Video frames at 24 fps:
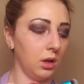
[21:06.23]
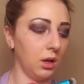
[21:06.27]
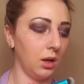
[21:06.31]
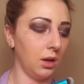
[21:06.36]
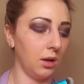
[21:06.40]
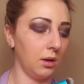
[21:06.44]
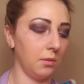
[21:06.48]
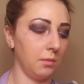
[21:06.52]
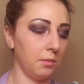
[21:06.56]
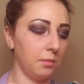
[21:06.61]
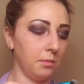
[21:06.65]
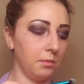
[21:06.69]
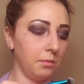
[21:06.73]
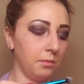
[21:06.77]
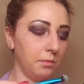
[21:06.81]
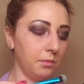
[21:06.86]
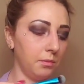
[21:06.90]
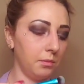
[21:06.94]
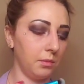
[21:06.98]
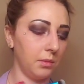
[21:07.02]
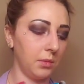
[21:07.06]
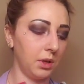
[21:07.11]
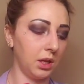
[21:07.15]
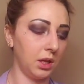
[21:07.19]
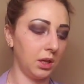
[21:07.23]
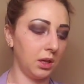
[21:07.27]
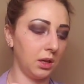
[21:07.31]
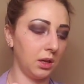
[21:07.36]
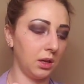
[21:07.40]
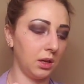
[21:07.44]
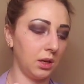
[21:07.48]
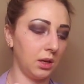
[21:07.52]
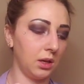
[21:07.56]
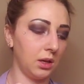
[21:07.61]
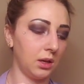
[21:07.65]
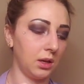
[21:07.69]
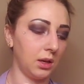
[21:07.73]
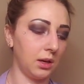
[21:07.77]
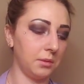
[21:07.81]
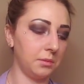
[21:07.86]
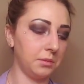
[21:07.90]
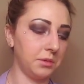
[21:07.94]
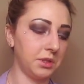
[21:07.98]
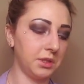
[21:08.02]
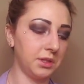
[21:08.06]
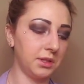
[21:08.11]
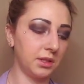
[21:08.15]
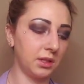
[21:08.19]
and
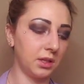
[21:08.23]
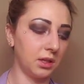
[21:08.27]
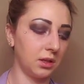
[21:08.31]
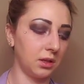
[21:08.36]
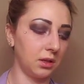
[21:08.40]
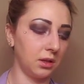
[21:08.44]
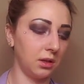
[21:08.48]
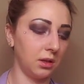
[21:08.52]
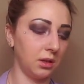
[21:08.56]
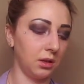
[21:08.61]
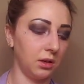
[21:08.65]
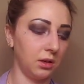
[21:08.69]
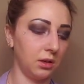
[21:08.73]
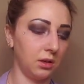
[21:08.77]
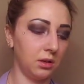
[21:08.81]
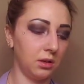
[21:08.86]
I'm just gonna,